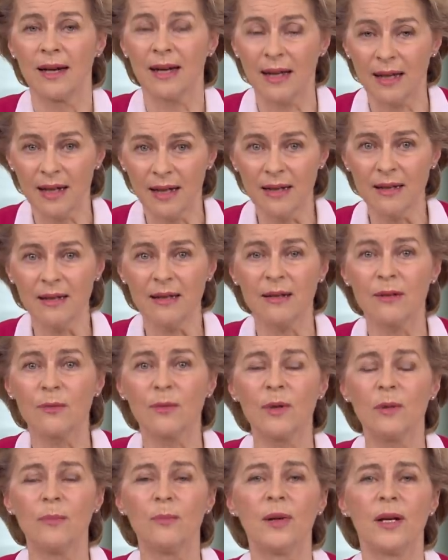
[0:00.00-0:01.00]
And it
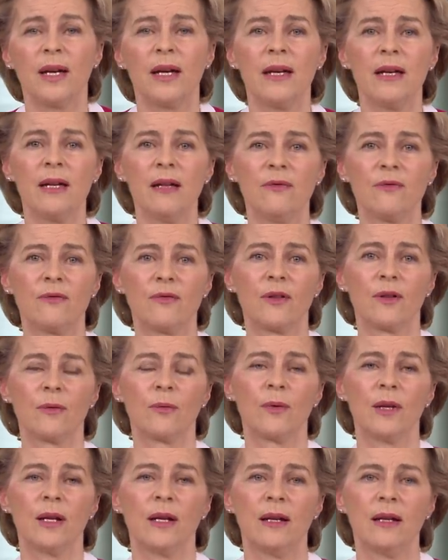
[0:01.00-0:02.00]
will pave the
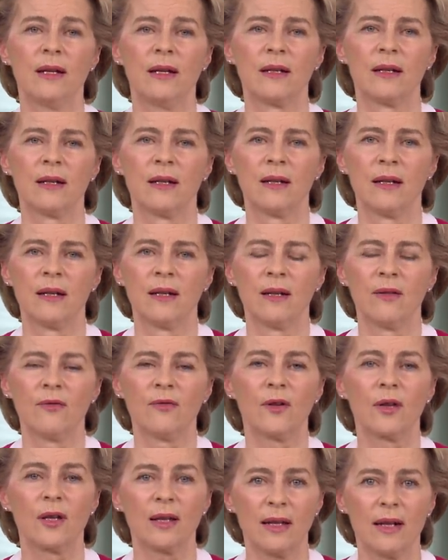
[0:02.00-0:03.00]
way
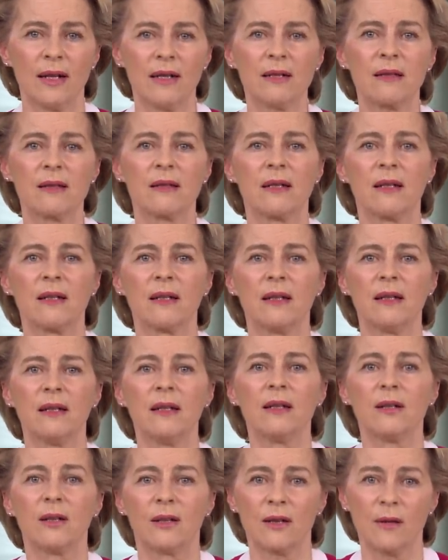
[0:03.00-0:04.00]
for lasting
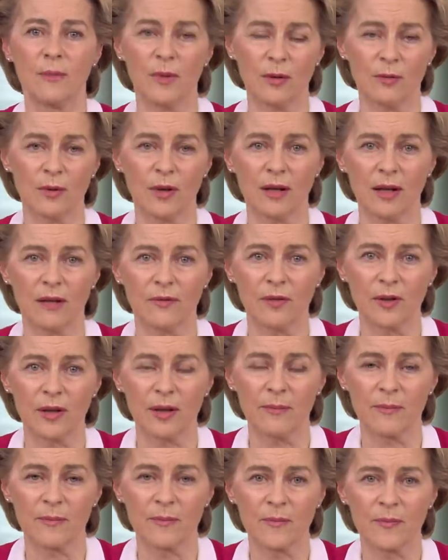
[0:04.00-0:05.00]
economic
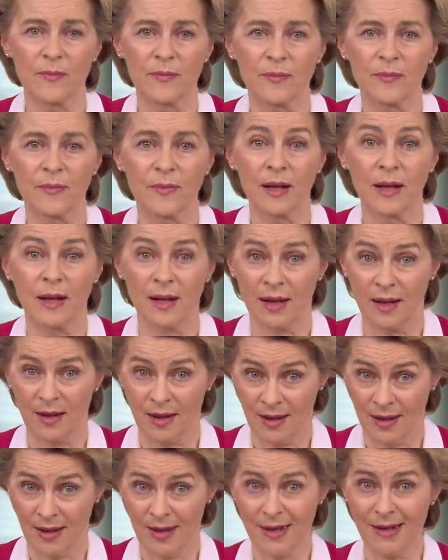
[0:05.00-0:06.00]
recovery.
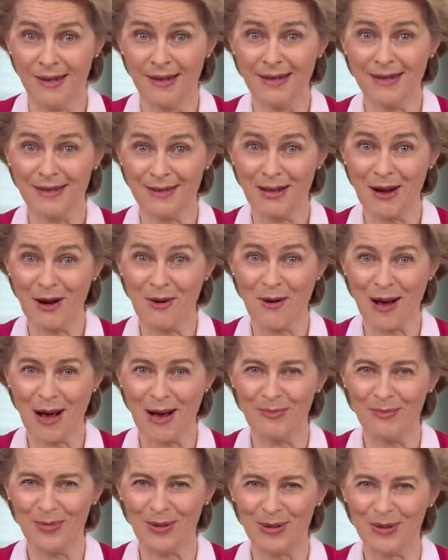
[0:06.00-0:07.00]
It is now
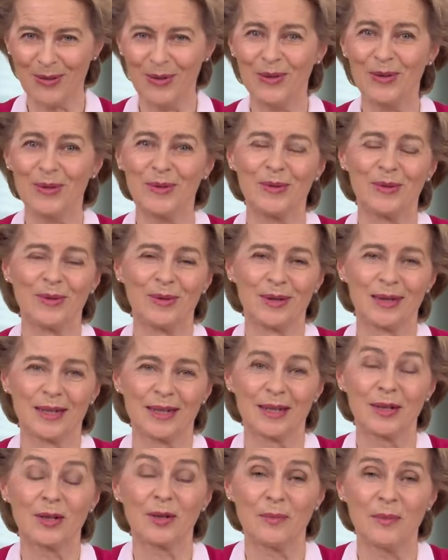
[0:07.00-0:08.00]
up to you
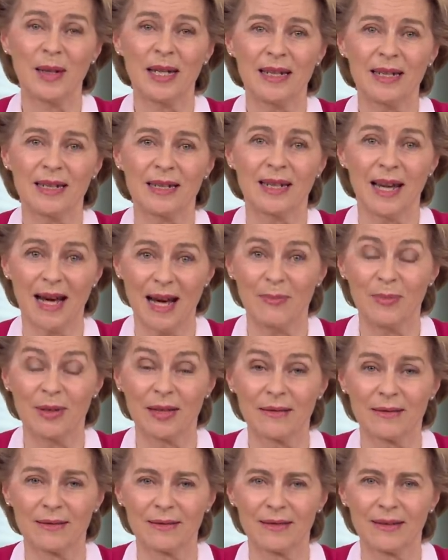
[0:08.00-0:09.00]
to make it
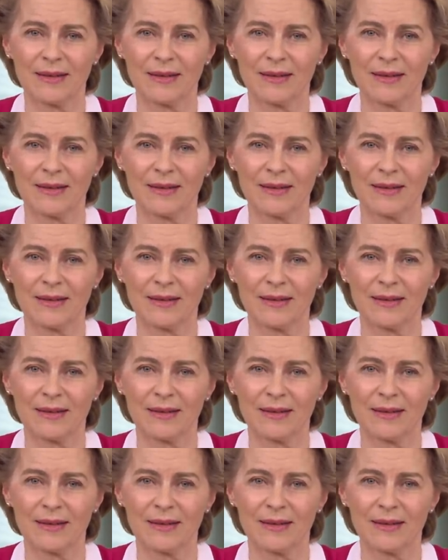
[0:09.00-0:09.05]
happen.